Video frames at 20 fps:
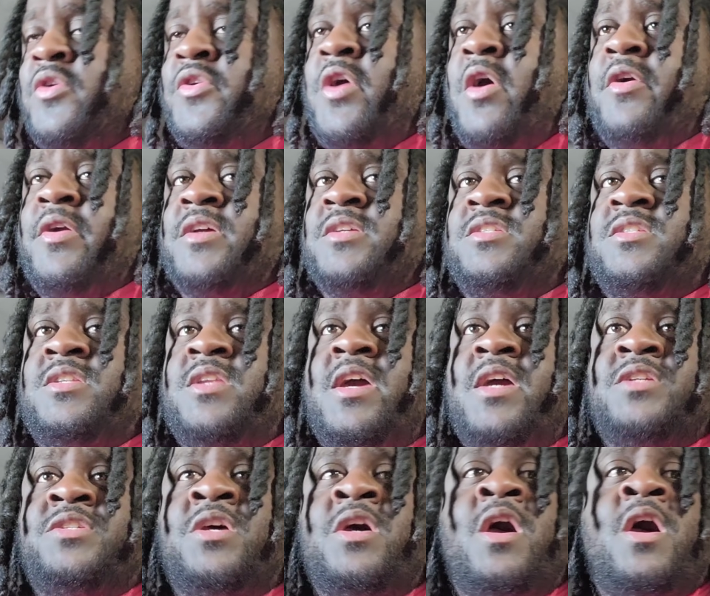Durk is
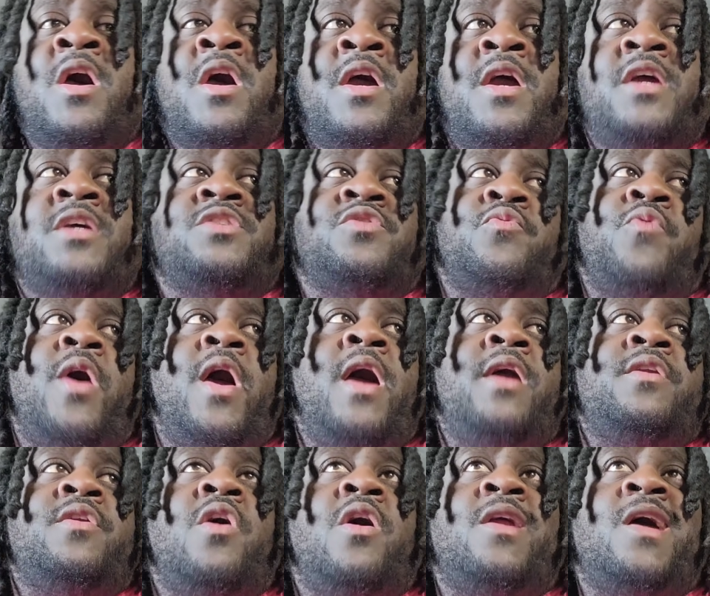snitch, he's a rat
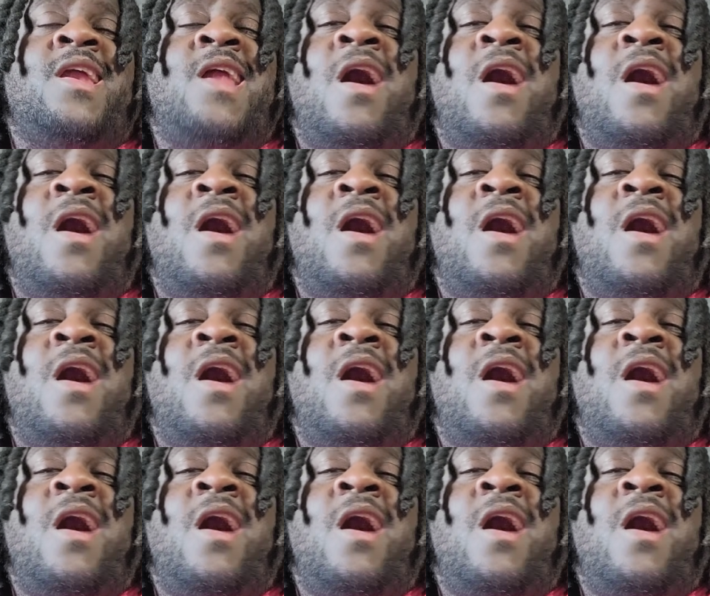and all that.